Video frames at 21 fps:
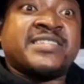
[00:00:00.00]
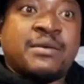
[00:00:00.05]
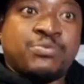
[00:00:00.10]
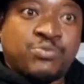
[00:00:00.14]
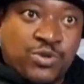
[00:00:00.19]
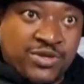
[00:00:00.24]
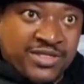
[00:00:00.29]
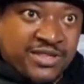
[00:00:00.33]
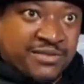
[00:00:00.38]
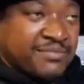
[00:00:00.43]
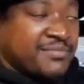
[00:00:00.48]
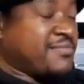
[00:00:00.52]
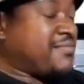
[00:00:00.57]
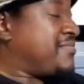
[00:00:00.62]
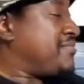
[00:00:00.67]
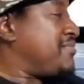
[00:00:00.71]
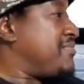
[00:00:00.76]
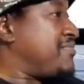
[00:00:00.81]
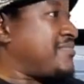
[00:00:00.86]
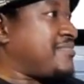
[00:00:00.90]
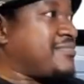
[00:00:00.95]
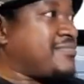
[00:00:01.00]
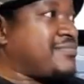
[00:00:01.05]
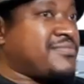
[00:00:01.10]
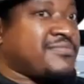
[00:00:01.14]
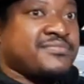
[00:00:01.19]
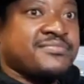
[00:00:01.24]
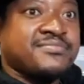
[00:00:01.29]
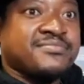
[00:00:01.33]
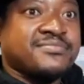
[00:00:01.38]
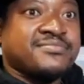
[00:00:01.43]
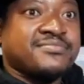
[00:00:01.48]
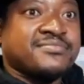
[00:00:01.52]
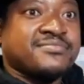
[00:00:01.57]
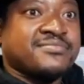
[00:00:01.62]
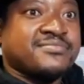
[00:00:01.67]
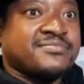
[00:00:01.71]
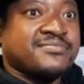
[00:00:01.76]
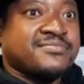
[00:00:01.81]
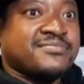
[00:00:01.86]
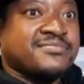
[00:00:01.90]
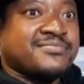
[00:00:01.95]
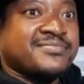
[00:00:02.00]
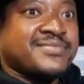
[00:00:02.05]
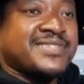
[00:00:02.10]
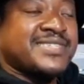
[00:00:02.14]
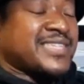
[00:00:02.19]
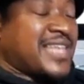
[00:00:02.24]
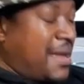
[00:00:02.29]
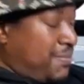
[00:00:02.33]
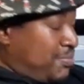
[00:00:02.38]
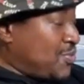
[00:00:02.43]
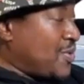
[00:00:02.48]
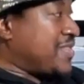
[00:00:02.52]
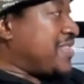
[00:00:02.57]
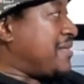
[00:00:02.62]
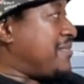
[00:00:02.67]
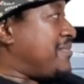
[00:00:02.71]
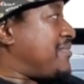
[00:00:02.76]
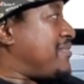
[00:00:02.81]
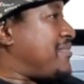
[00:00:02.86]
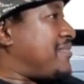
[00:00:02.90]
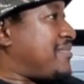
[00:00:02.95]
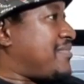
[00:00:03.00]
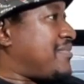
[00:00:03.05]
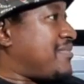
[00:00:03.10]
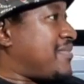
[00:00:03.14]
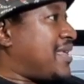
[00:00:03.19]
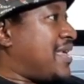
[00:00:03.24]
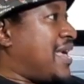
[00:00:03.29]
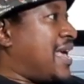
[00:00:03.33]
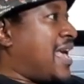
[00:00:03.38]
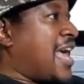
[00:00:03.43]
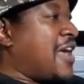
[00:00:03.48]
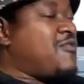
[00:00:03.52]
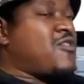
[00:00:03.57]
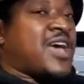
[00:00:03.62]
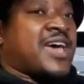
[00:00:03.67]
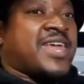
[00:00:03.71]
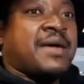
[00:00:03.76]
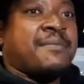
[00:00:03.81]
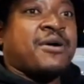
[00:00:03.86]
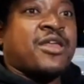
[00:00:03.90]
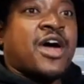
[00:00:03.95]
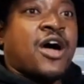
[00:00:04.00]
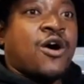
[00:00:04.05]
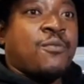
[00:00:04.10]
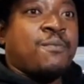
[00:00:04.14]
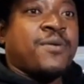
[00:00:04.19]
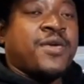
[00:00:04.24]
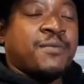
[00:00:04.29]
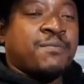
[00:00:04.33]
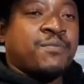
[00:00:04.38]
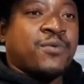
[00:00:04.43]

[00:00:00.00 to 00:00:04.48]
but slept with them. Slept with them. Have you heard about how